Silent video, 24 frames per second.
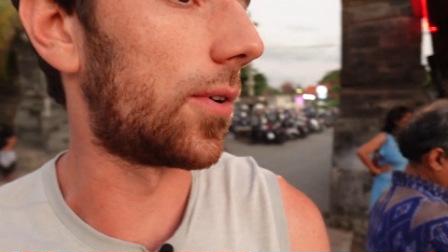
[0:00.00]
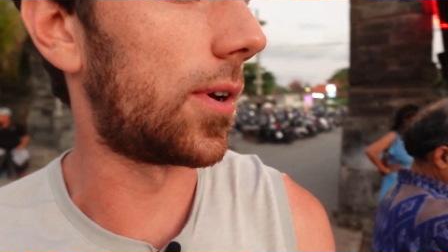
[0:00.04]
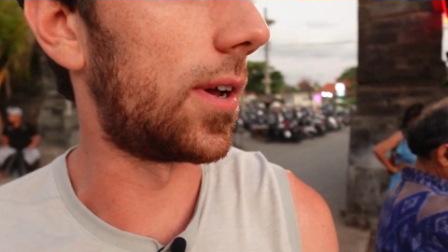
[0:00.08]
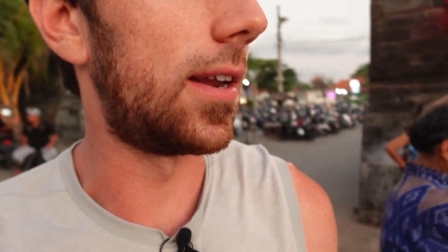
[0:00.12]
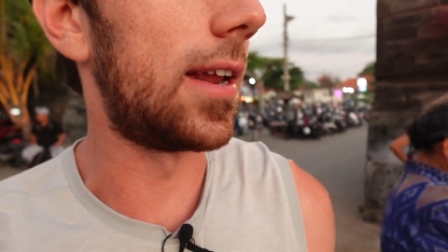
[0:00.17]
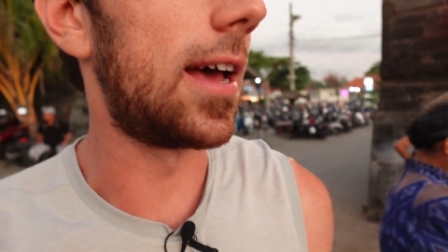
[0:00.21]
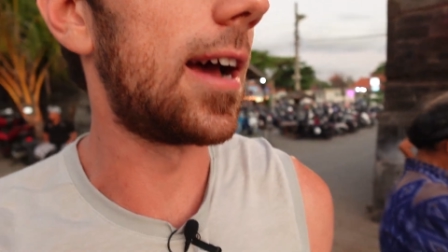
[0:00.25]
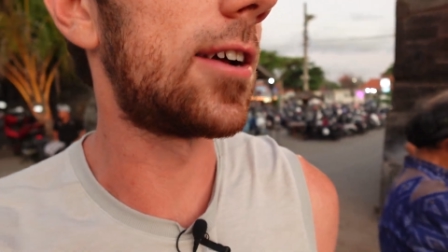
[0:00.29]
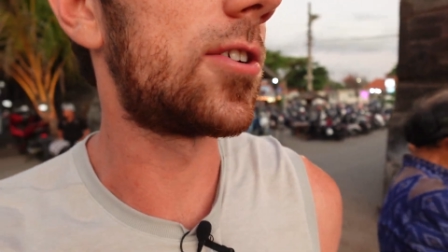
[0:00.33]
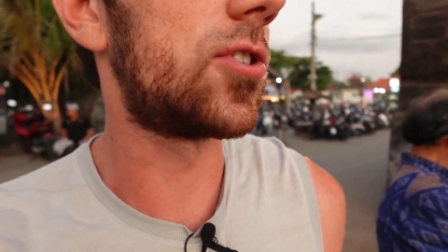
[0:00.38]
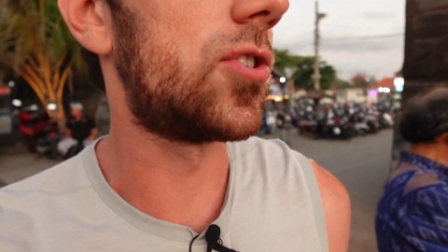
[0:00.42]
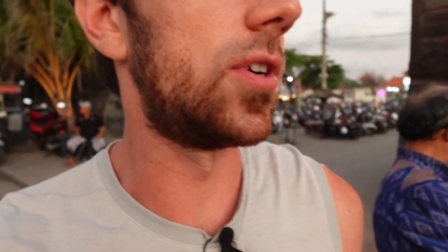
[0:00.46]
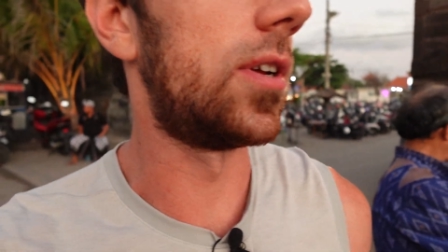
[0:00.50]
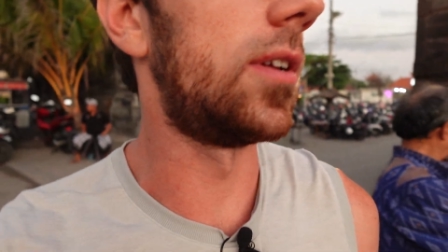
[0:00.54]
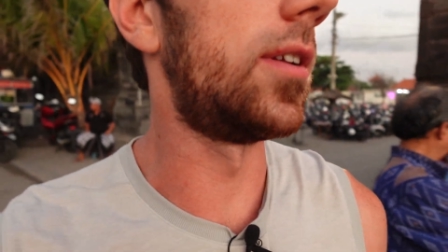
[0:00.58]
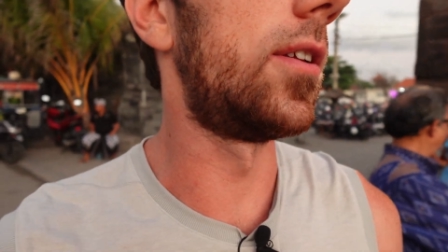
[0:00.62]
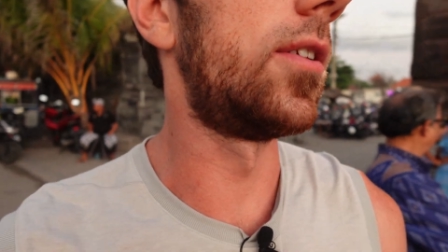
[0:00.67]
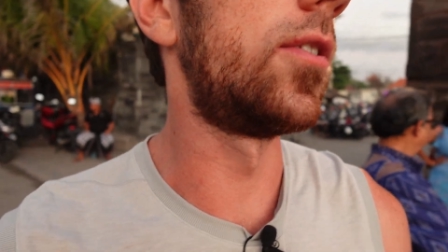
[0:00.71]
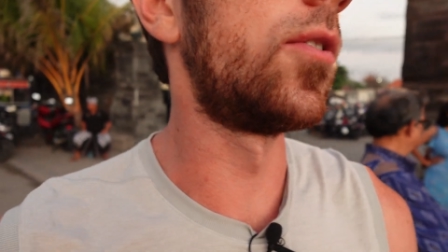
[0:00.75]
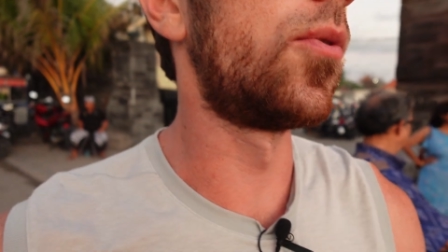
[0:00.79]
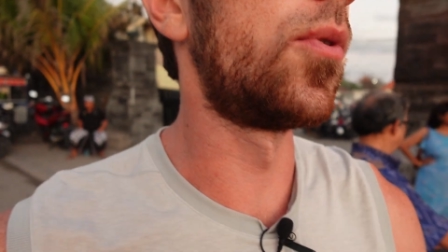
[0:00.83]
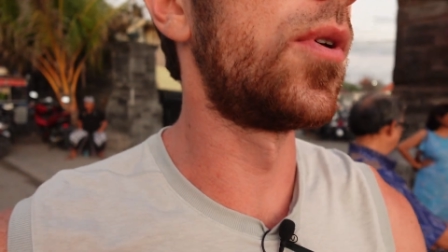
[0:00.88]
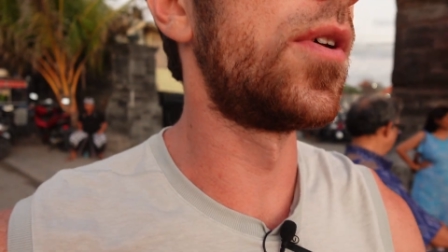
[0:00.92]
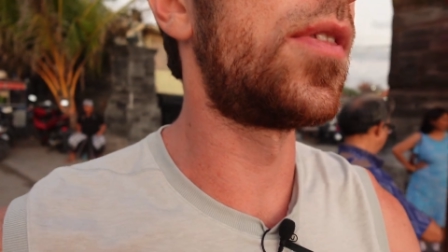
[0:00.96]
connection,
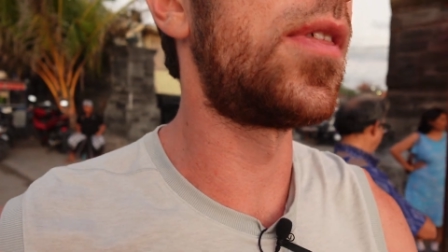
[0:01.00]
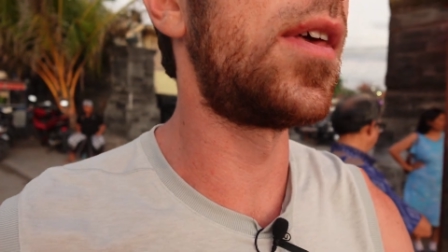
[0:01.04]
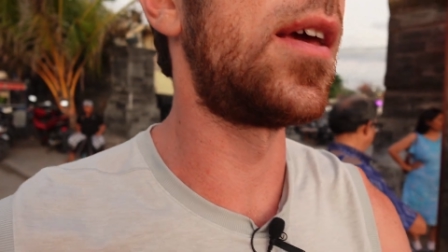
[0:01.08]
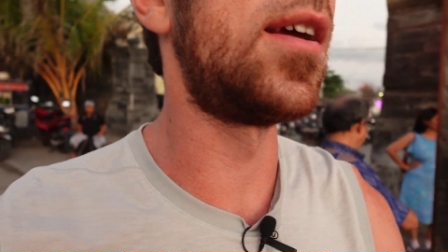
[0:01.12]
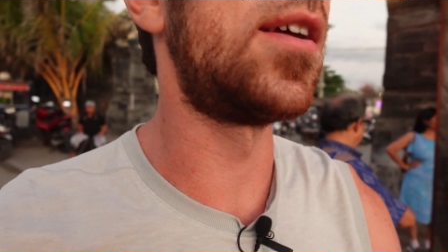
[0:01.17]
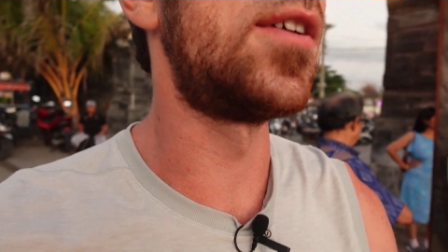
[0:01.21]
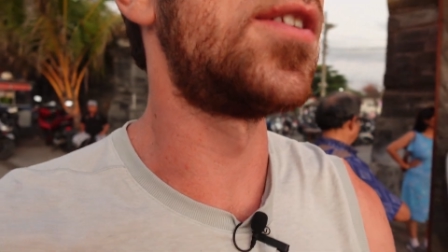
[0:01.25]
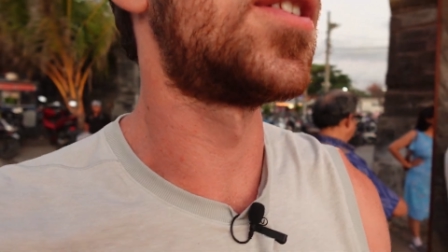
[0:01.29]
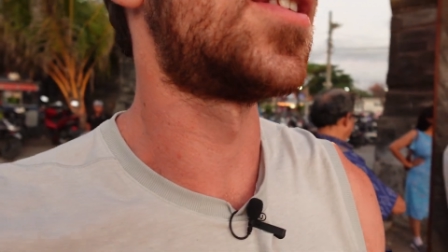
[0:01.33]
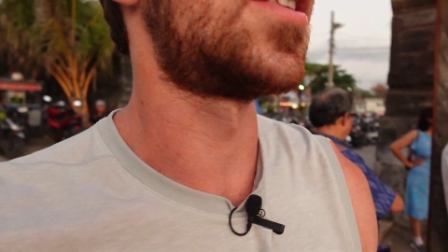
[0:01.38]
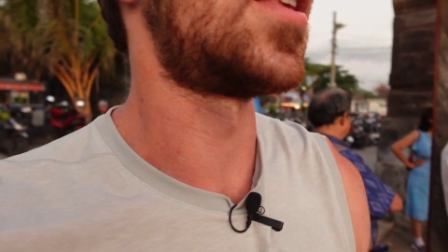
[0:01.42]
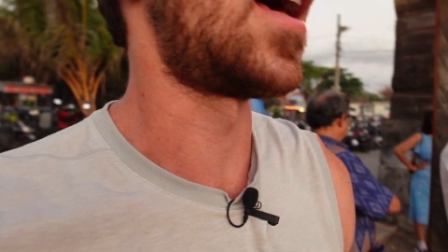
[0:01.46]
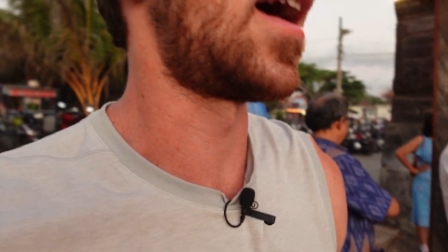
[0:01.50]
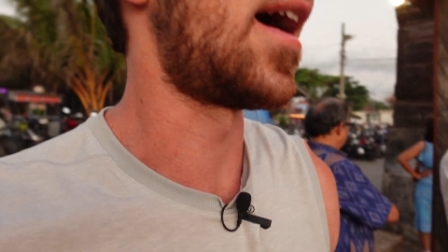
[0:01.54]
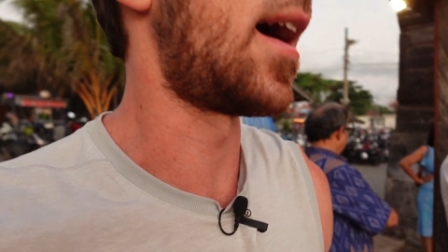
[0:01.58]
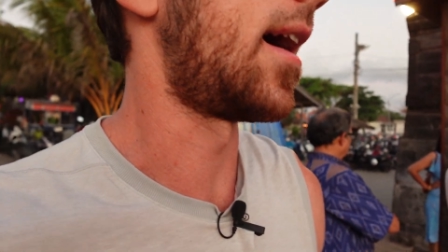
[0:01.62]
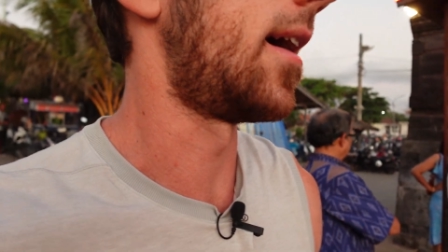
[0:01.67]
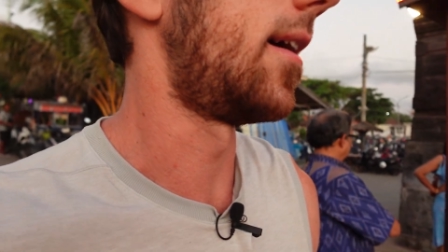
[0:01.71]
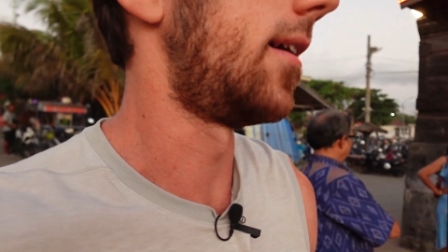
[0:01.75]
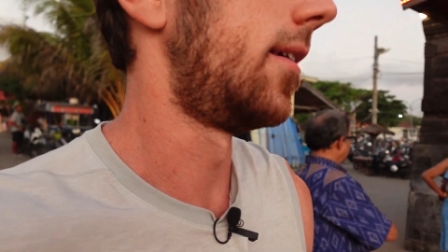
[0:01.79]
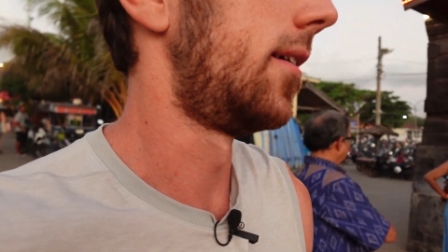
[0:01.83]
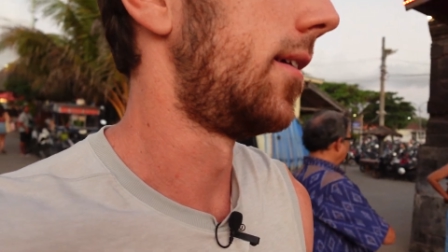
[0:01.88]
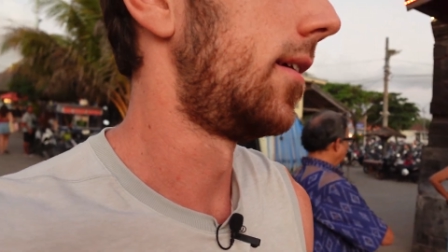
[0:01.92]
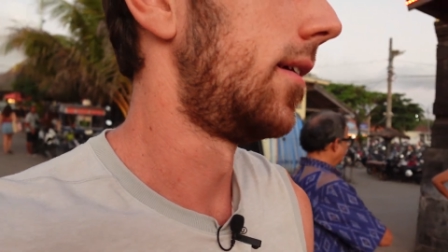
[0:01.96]
and there were things that